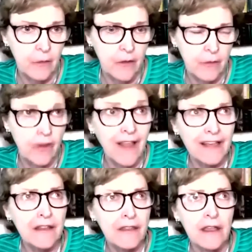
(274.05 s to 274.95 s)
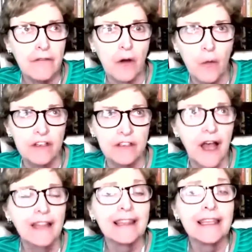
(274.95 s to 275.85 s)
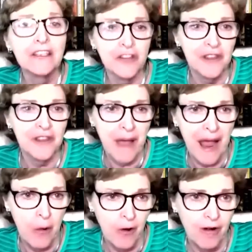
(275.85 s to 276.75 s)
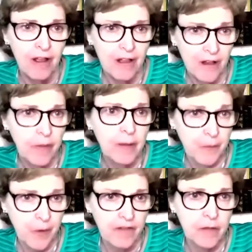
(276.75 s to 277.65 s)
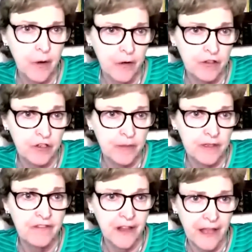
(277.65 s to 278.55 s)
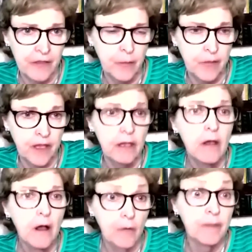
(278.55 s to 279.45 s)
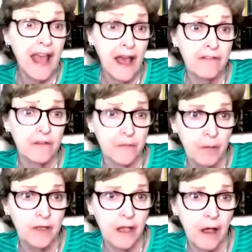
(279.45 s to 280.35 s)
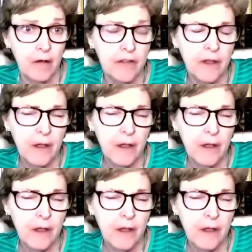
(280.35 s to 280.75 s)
We like to think of our work as unleashing the power of public-private partnerships and philanthropy on behalf of public health.